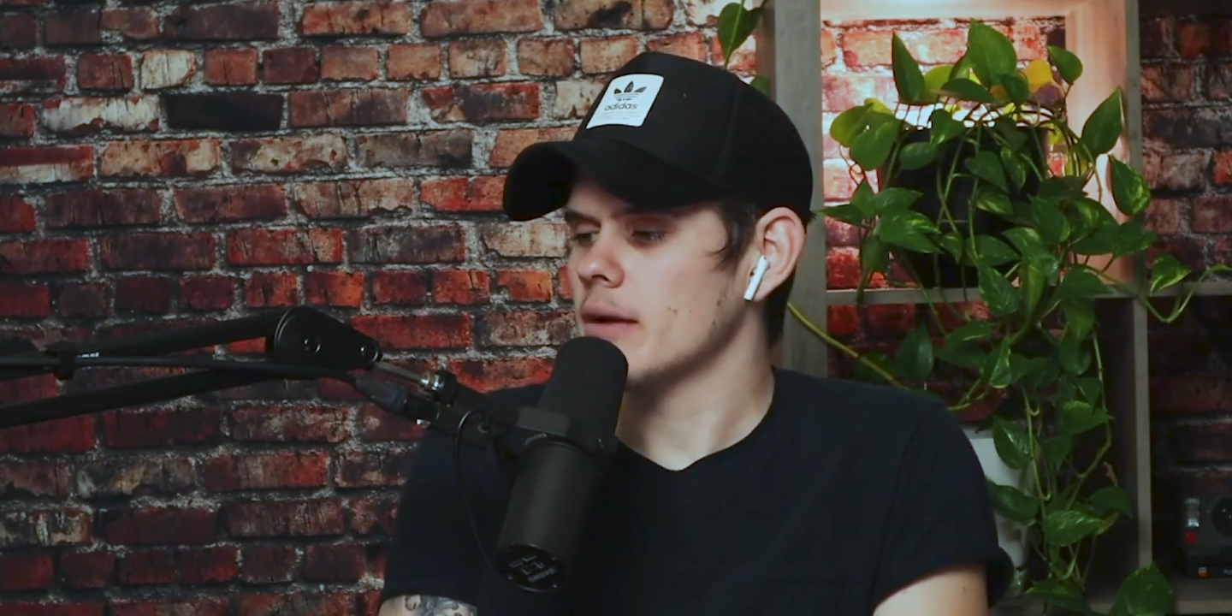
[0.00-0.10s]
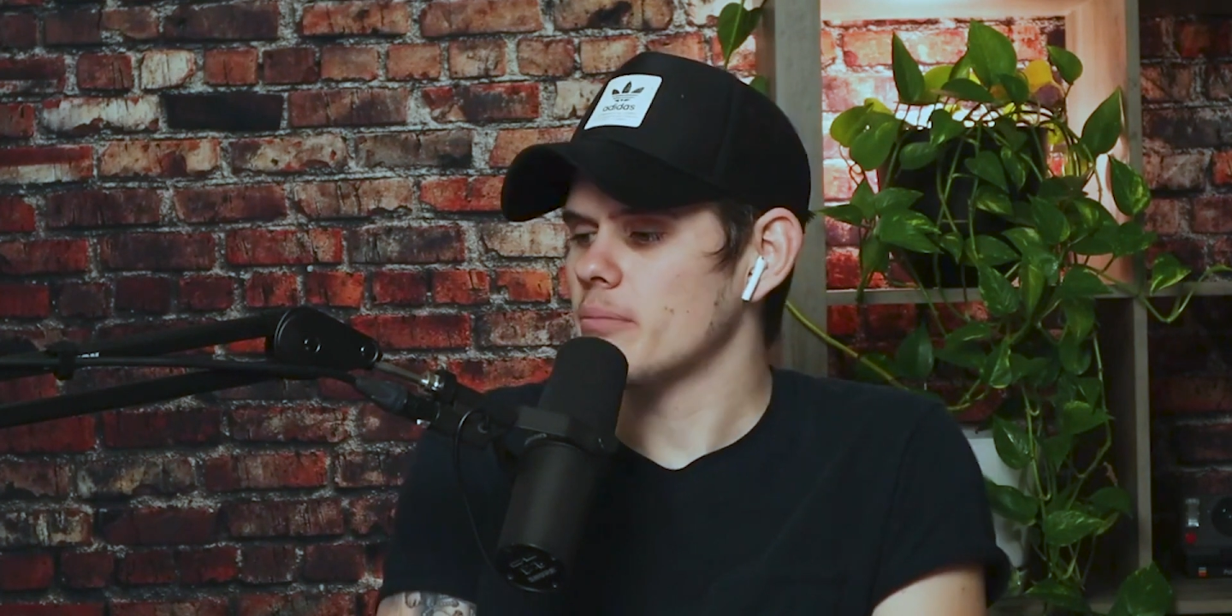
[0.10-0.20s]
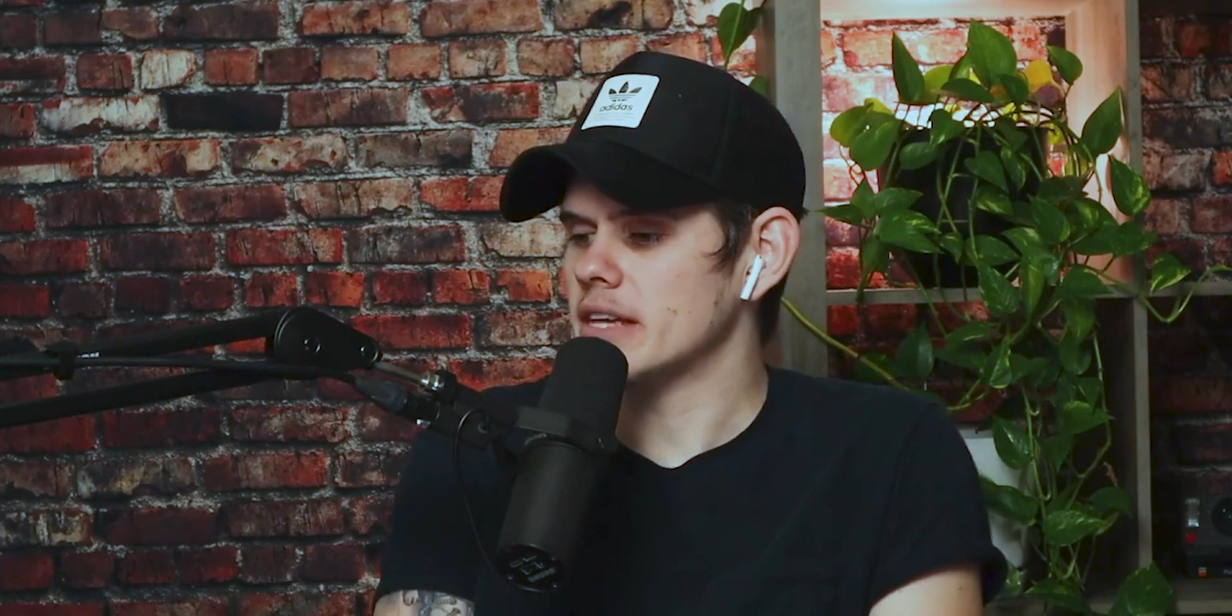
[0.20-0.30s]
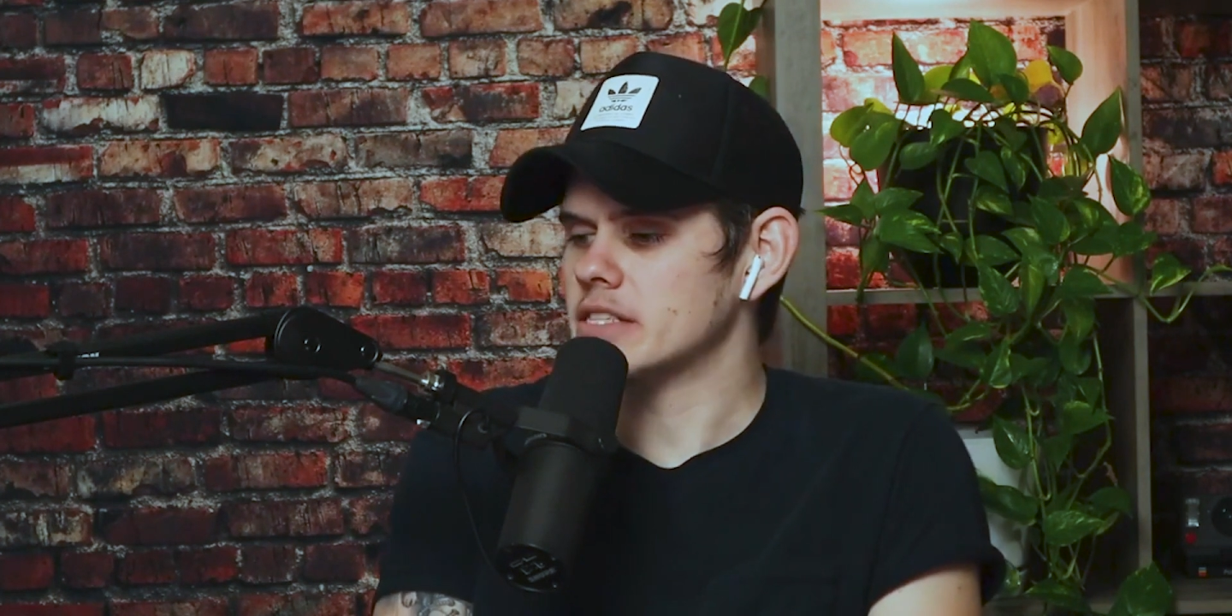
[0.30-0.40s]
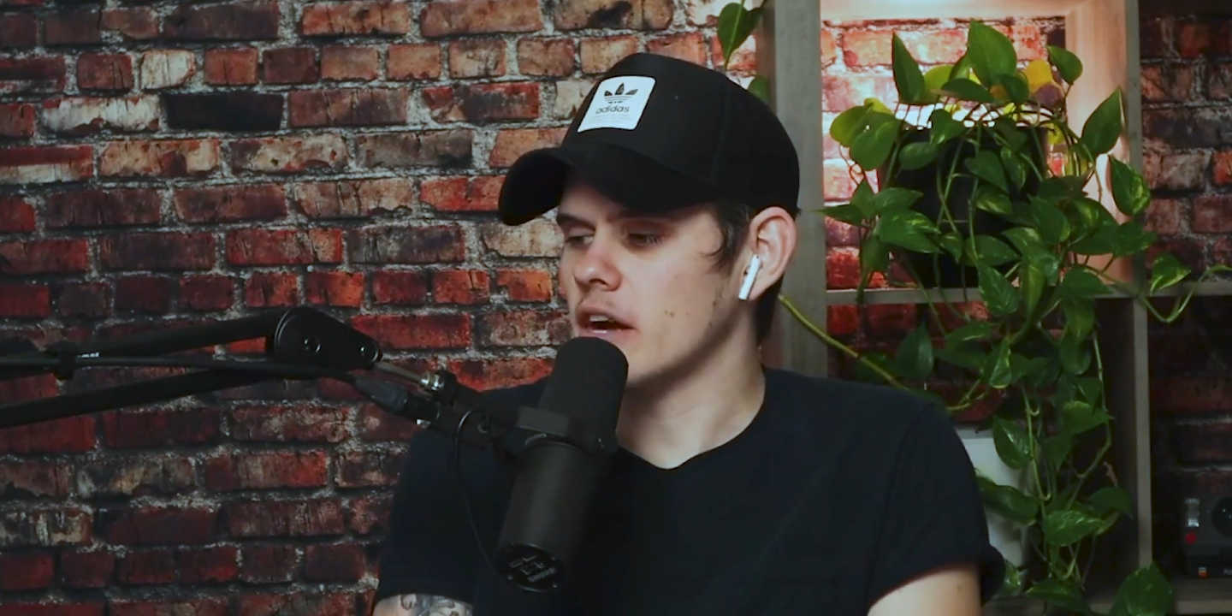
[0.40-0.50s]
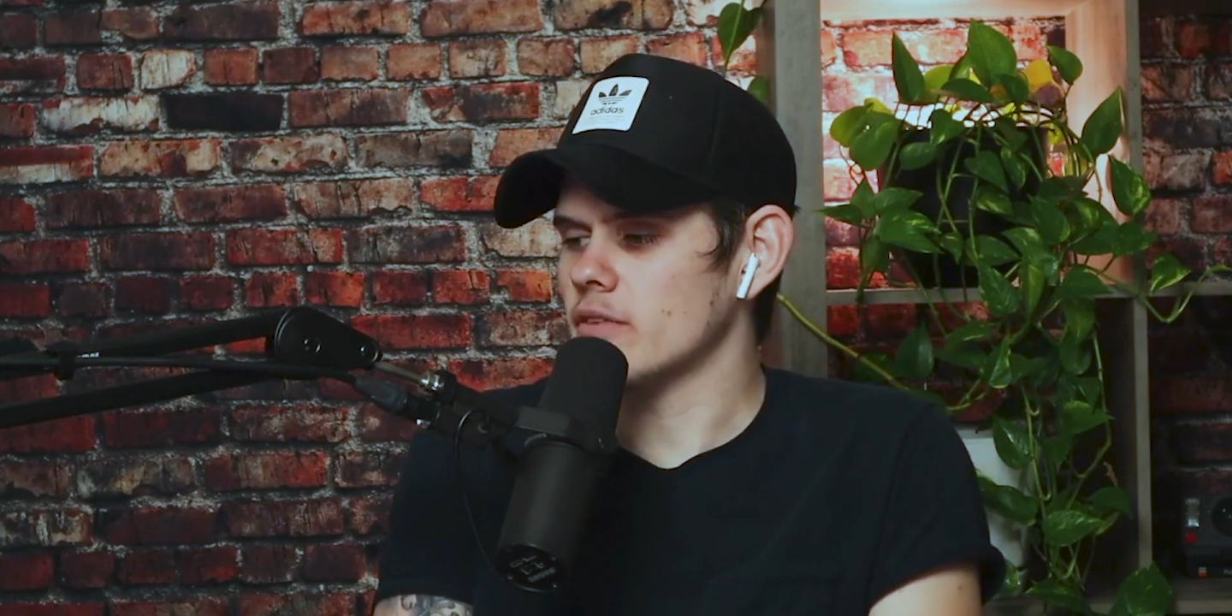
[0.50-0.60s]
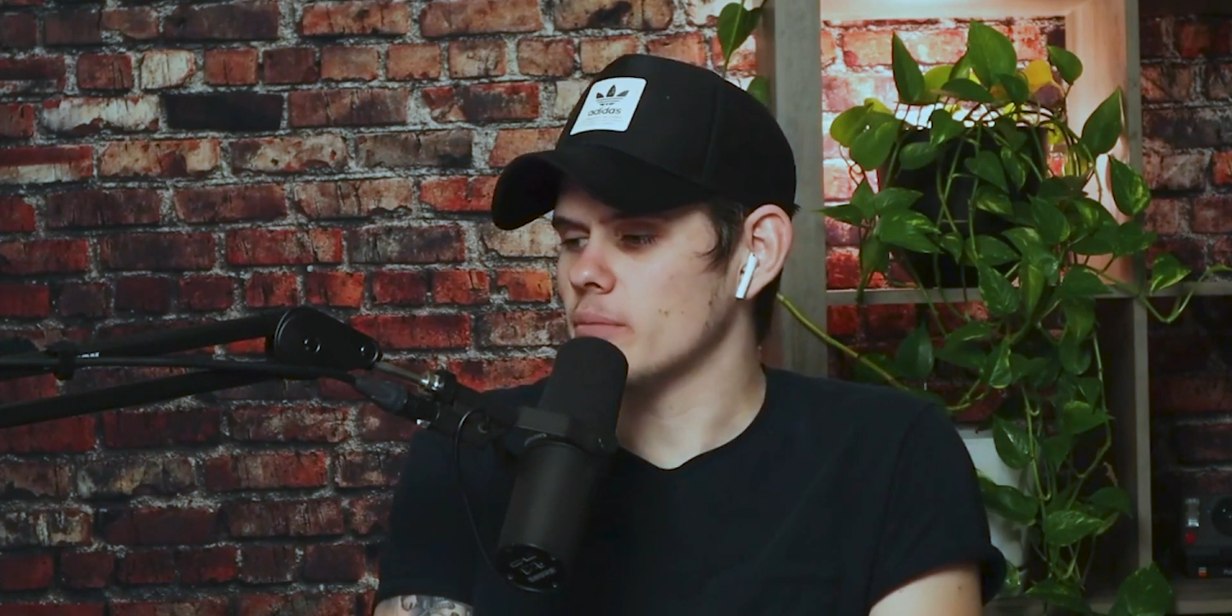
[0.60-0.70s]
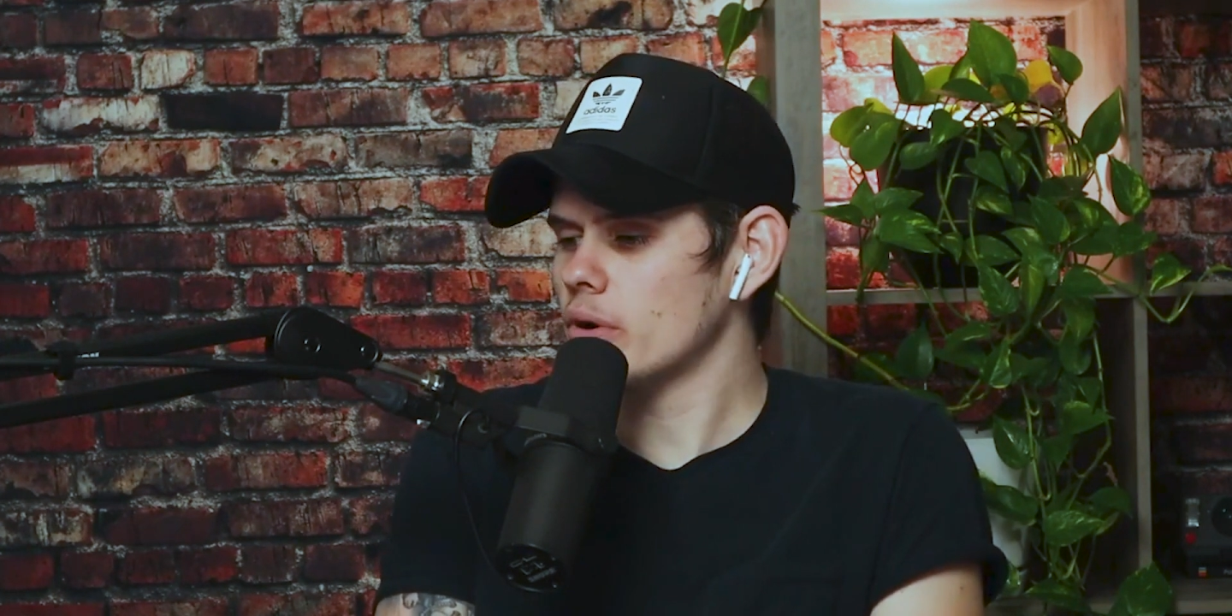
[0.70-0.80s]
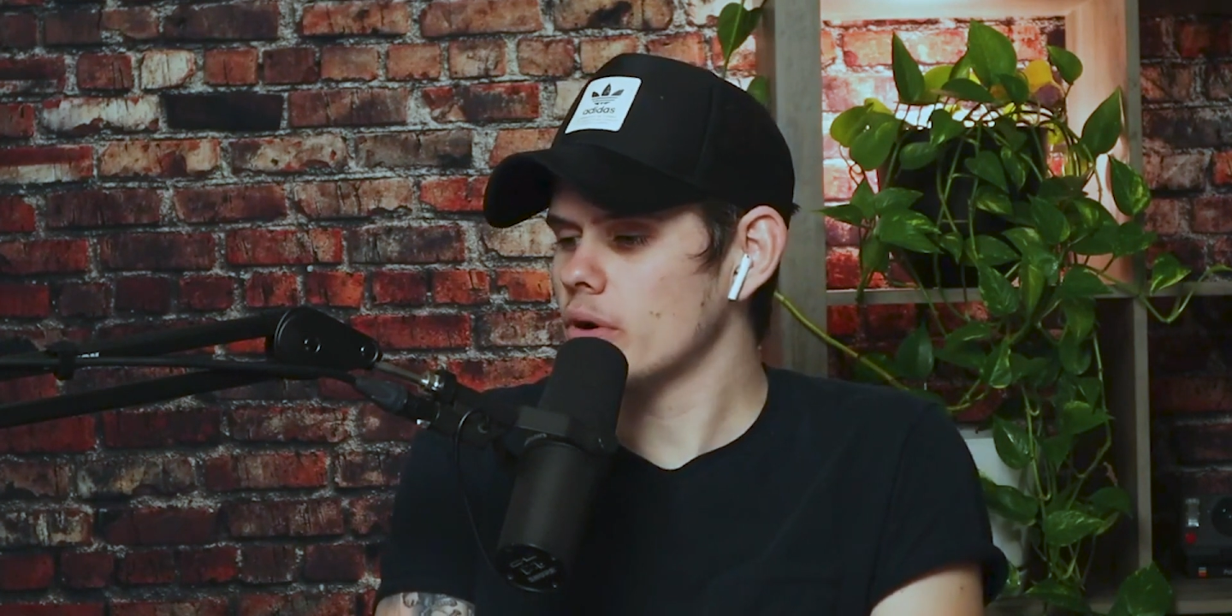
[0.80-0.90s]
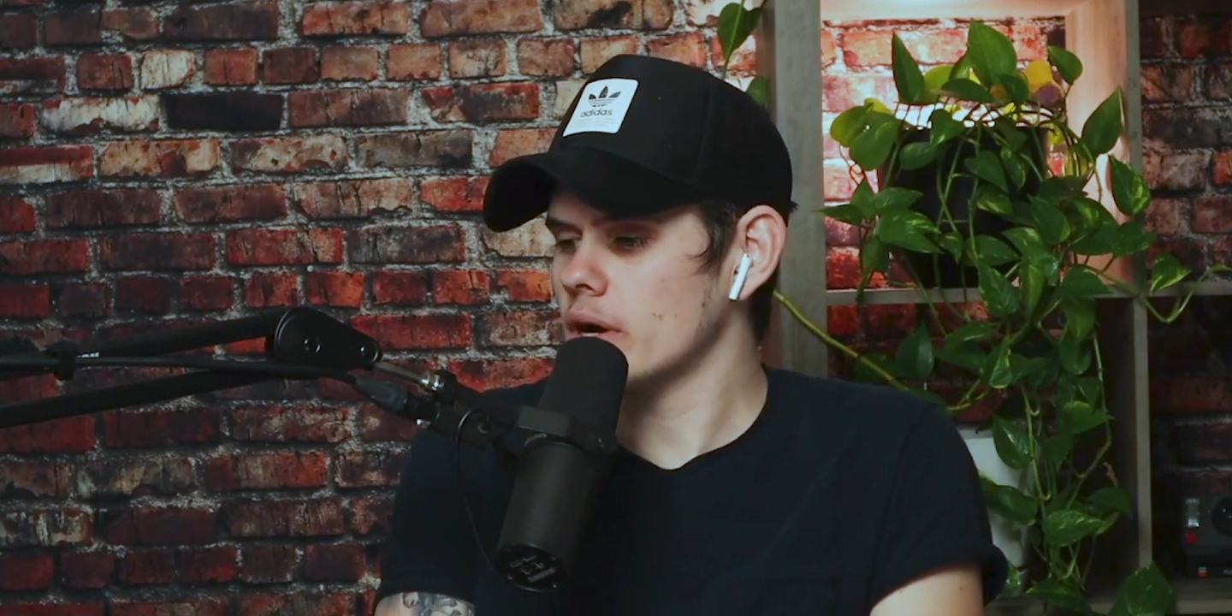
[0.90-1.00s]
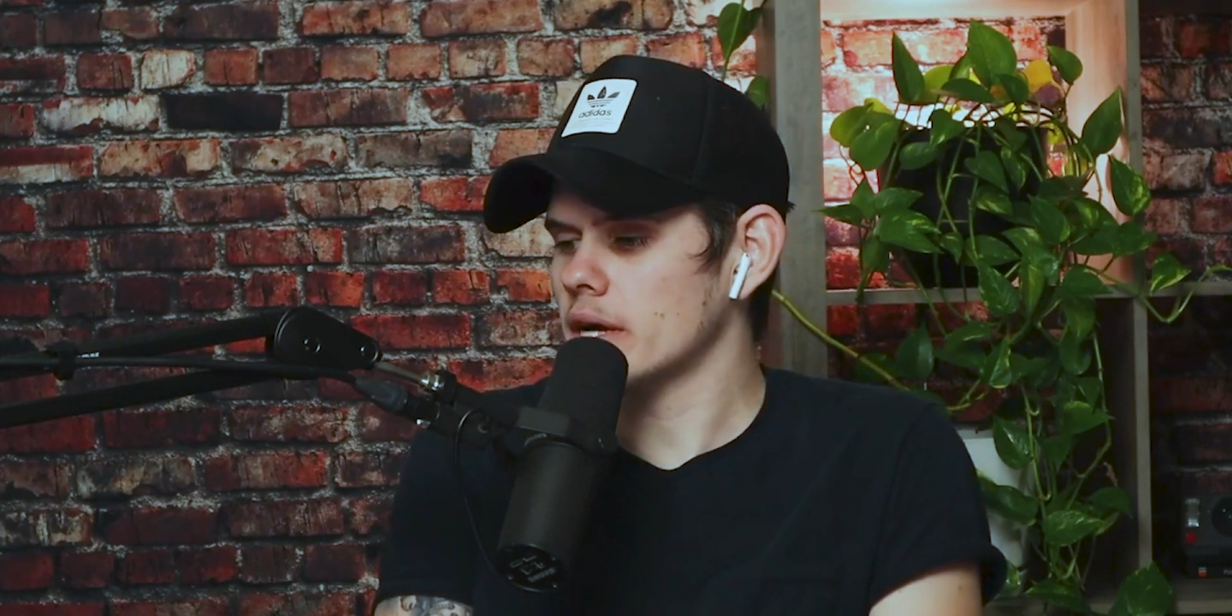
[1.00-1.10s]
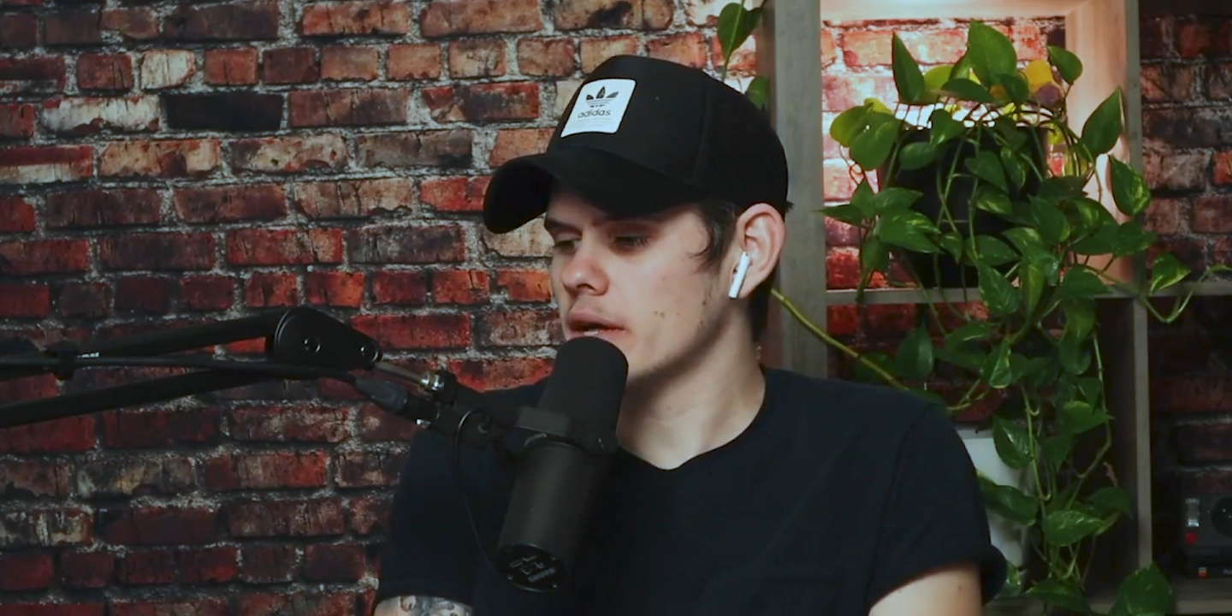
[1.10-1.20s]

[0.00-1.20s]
based off a book,